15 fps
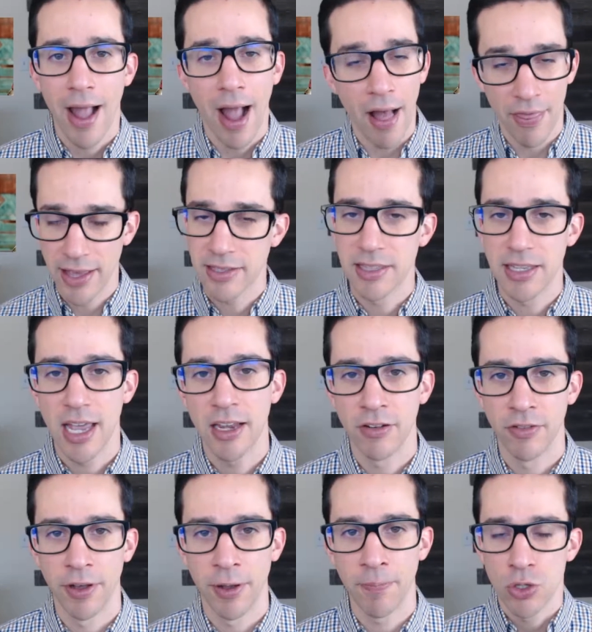and that's the end of
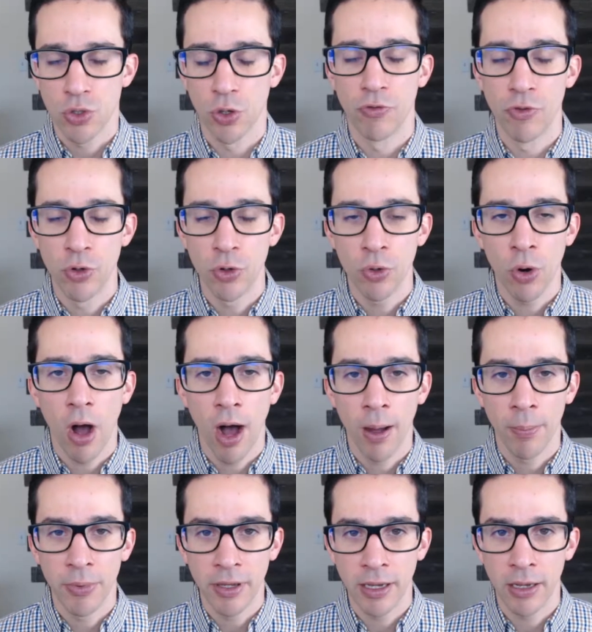it. So if you're
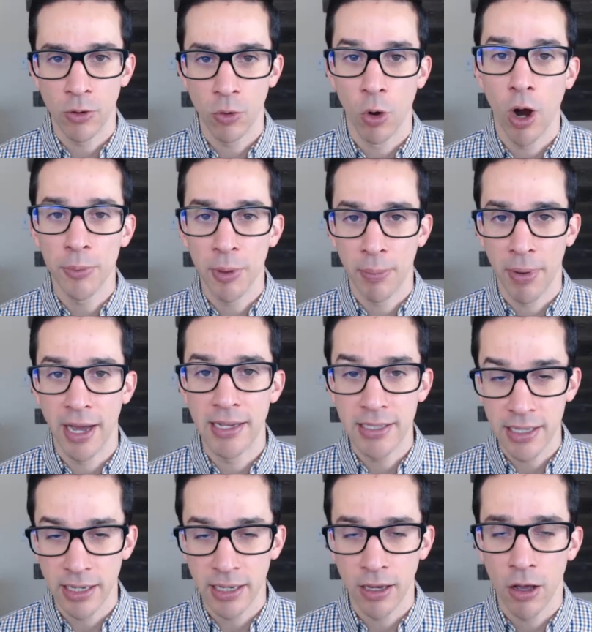opting in or
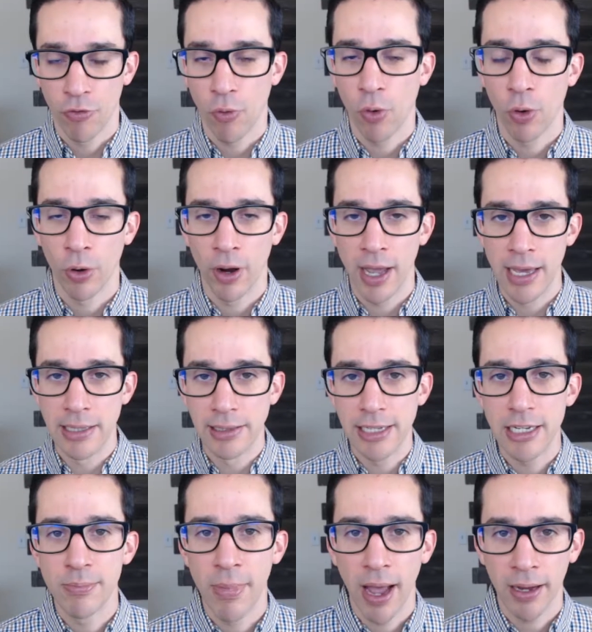optimizing for a
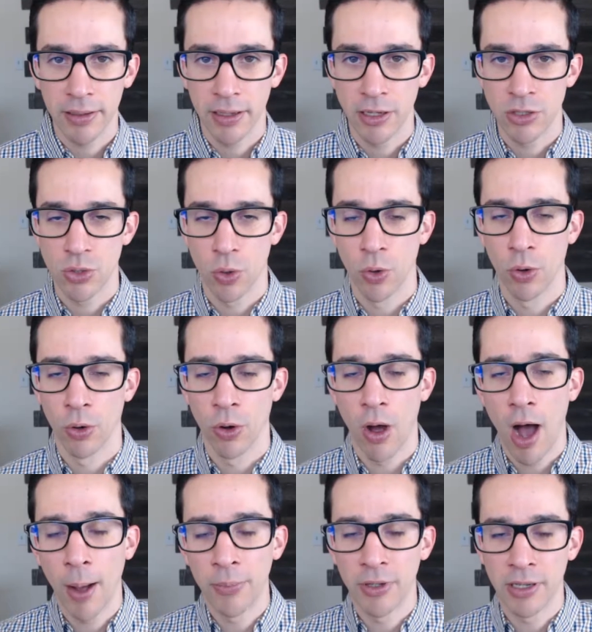lead magnet, or
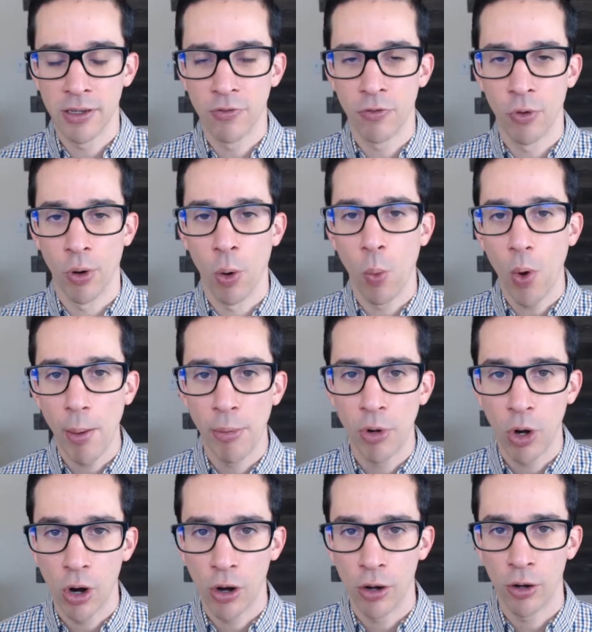opting in for a
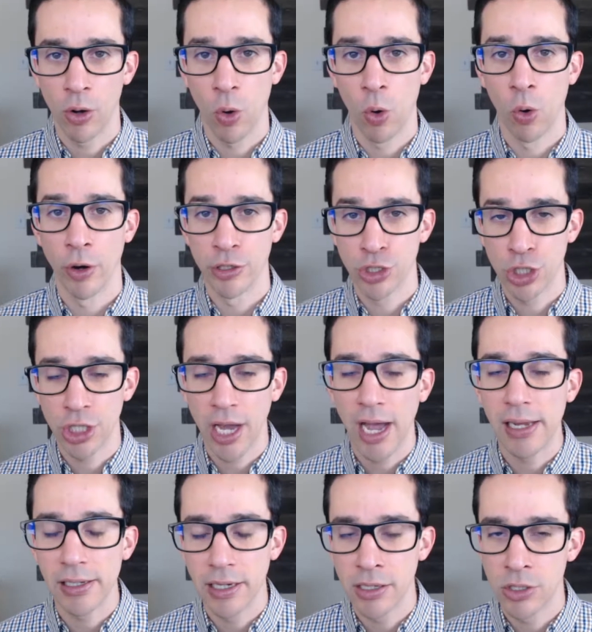webinar or a
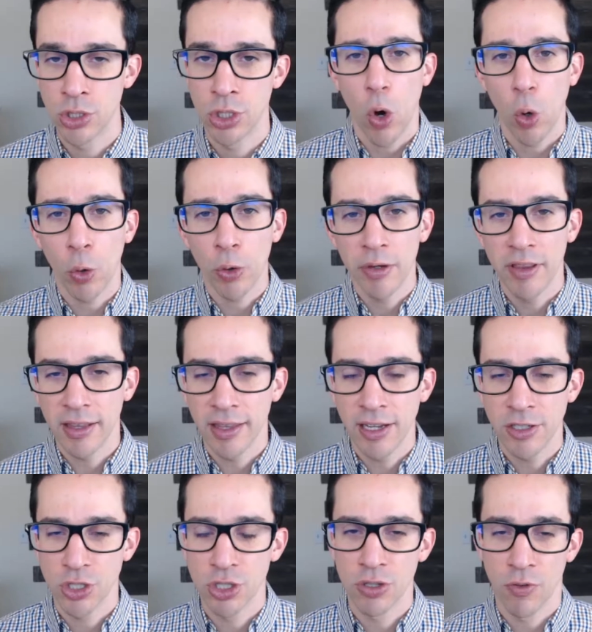challenge, or anything
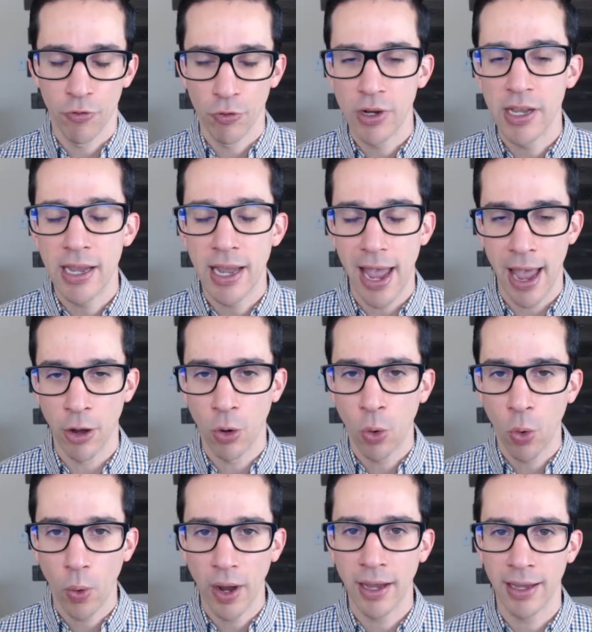that's just free and
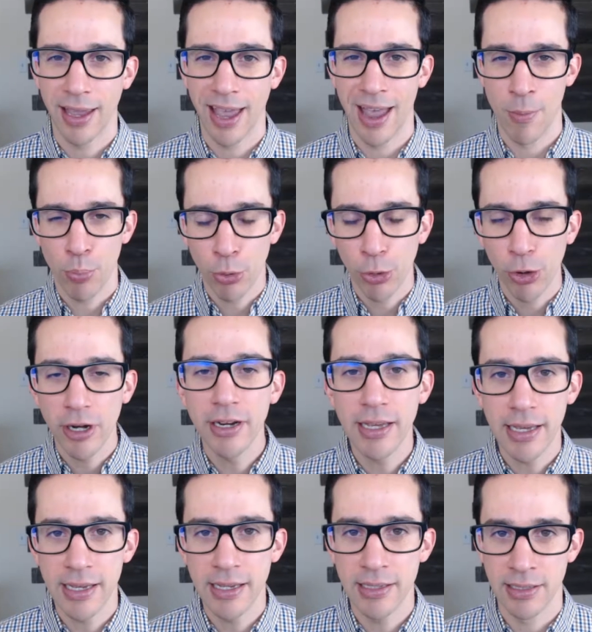quick and pretty
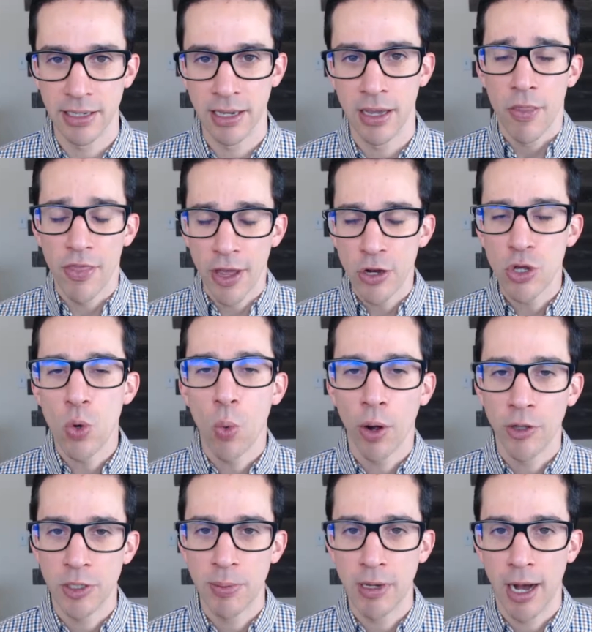easy, then you
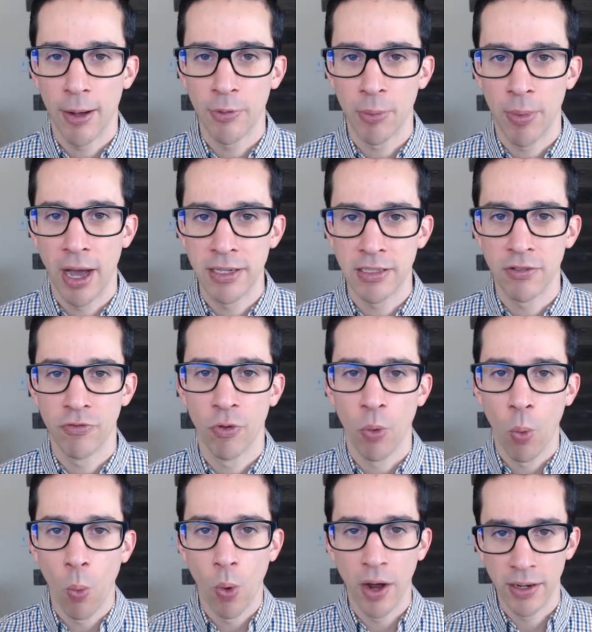want to be optimizing for
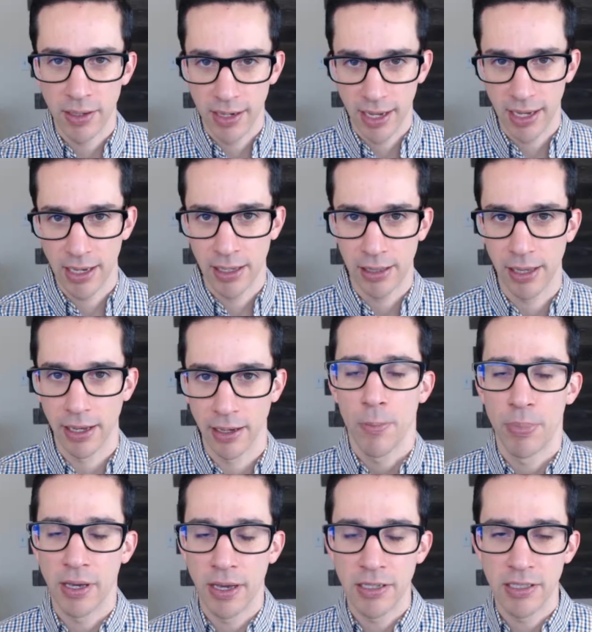1 day click.
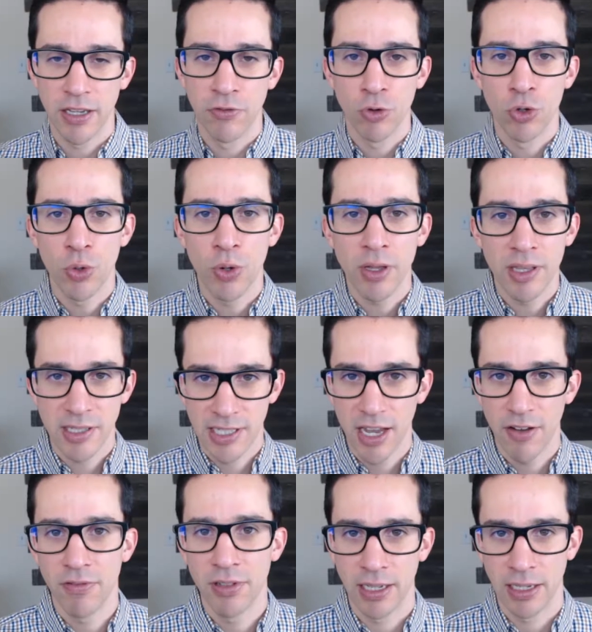Because if you're doing the
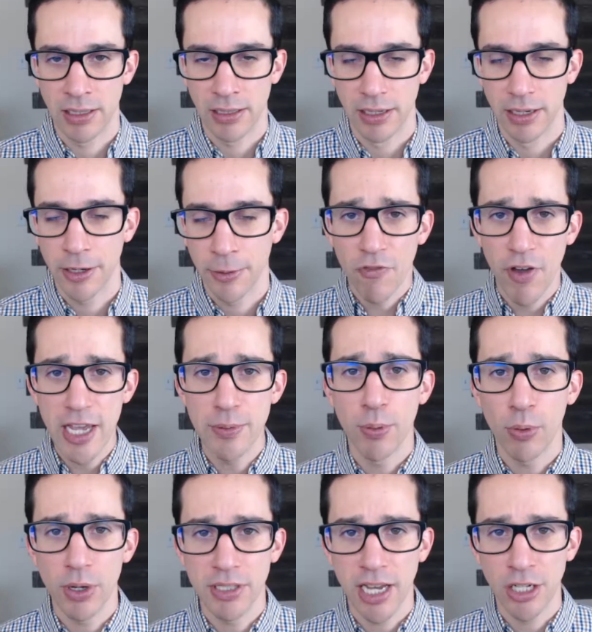7-day click,
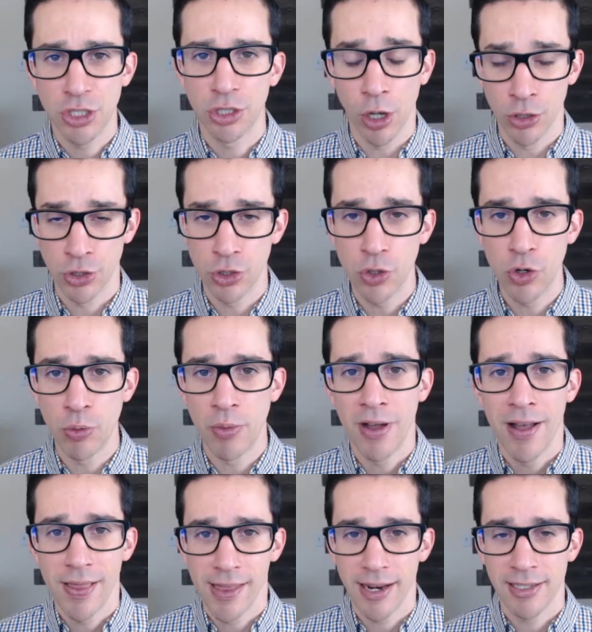Facebook is actually assume
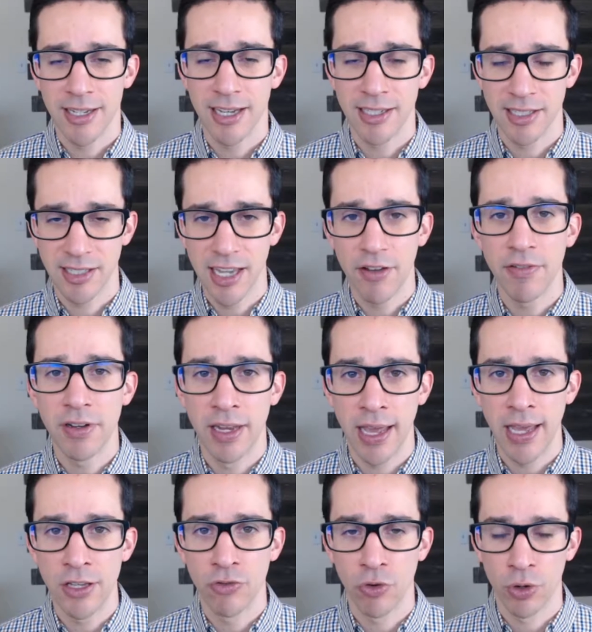that it takes 7
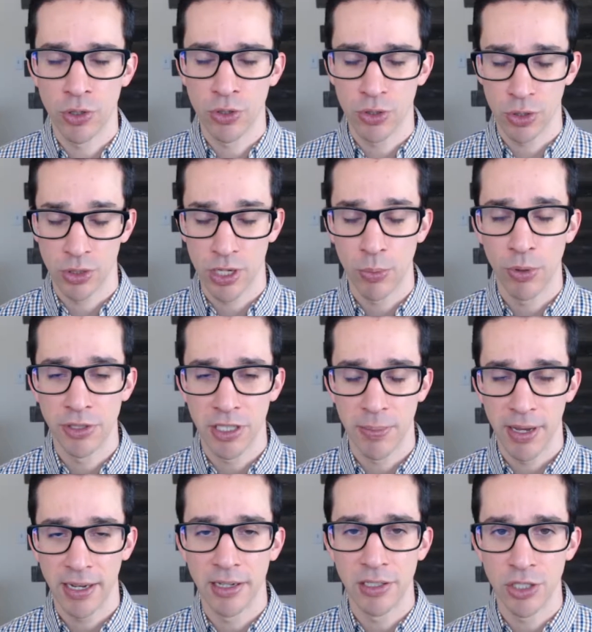days for someone to
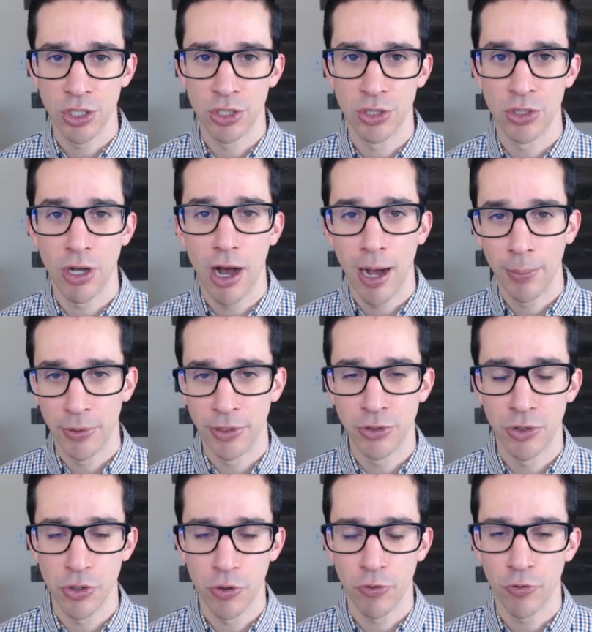make a decision to opt
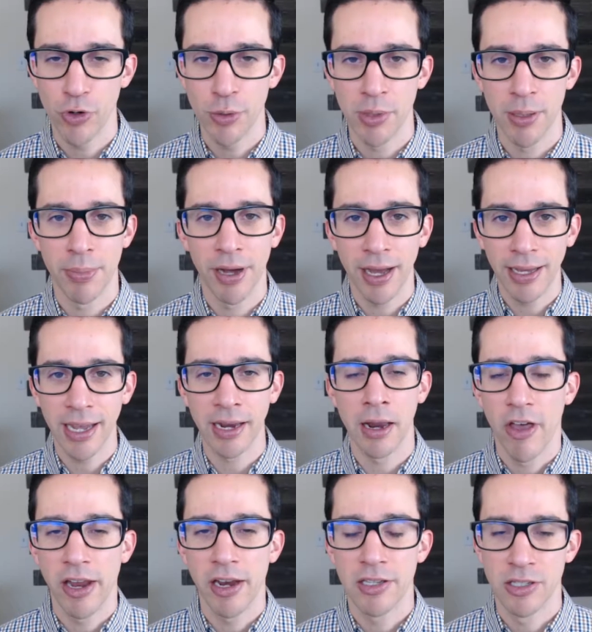into your freebie. But again,
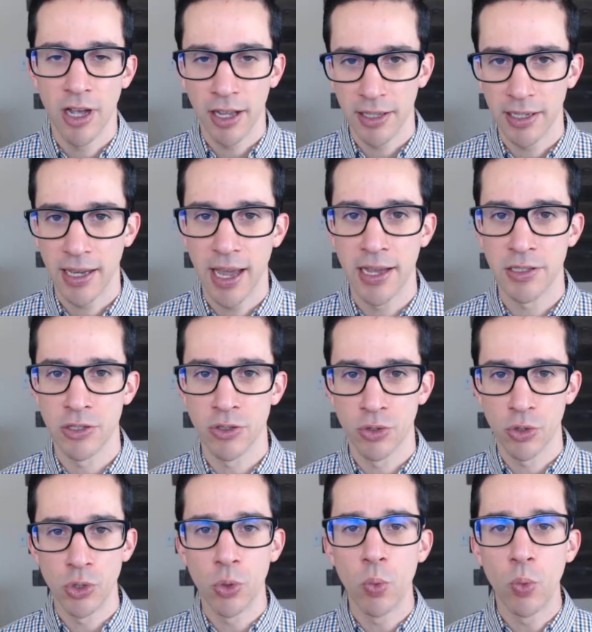that is not the case. And so
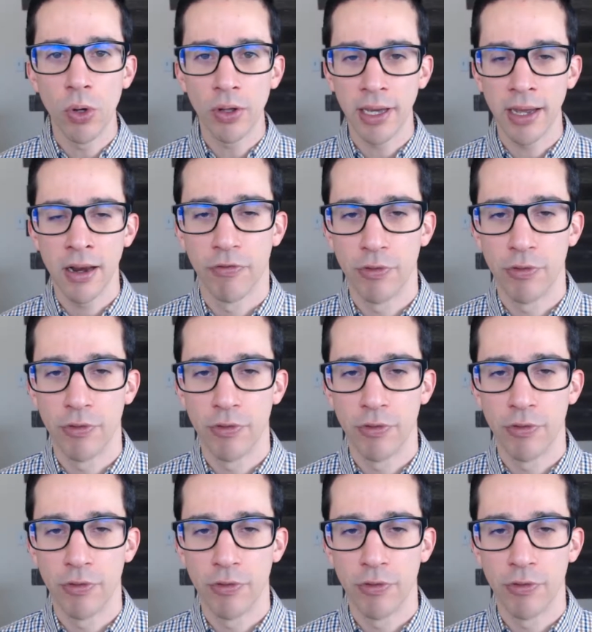you will get